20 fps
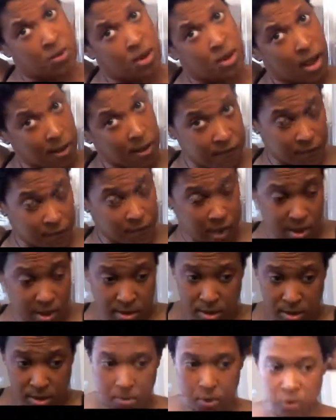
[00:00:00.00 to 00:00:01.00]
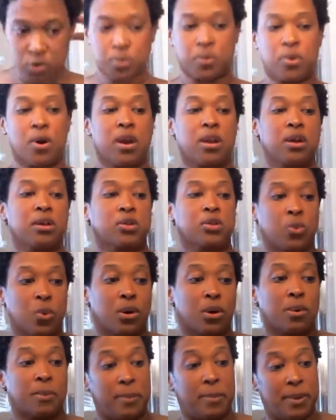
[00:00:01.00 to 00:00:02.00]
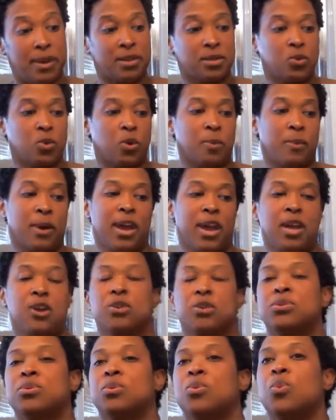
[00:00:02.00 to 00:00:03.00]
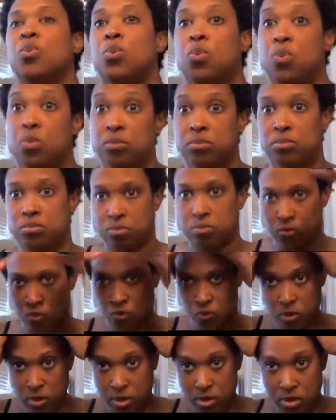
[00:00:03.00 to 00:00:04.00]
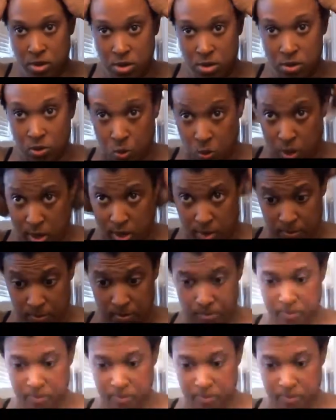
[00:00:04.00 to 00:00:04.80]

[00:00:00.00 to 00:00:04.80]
I find that most products work best when my hair is really good and wet.